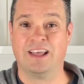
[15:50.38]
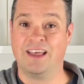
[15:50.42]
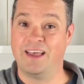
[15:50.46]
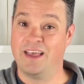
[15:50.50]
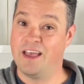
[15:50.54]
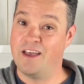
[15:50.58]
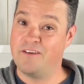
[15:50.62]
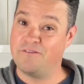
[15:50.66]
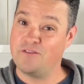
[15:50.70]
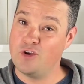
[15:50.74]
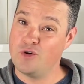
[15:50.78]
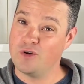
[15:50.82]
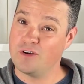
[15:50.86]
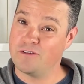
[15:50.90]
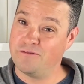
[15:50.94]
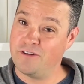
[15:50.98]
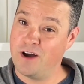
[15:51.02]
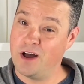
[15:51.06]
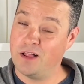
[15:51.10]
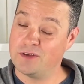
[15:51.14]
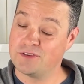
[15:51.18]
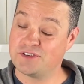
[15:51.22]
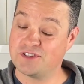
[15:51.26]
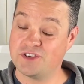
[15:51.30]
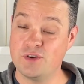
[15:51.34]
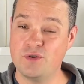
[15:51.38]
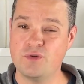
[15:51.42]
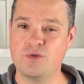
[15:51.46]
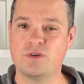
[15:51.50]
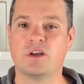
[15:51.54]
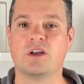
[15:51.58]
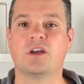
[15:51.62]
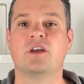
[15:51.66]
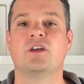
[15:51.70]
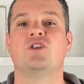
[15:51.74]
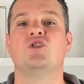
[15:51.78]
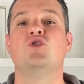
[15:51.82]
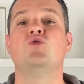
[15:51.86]
If you can follow suit,
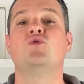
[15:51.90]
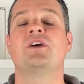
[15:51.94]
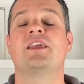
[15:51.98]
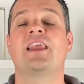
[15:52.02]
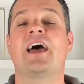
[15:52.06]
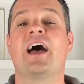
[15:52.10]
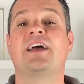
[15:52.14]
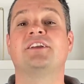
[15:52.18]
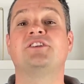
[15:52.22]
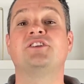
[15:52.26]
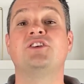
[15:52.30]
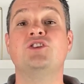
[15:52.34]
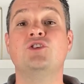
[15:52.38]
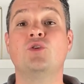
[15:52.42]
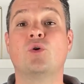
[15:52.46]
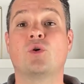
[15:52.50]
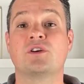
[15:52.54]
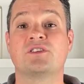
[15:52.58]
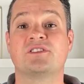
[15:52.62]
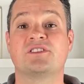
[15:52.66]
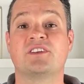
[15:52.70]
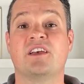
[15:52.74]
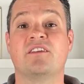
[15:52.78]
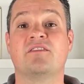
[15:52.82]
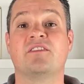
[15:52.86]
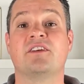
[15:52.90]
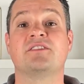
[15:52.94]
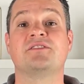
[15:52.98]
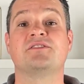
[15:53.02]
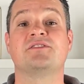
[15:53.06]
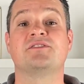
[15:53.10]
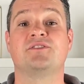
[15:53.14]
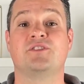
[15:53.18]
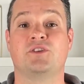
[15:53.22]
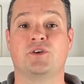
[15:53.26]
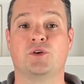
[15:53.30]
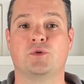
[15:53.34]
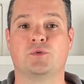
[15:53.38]
you can add to your savings
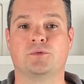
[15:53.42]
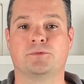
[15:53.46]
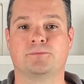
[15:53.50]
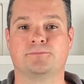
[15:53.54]
too.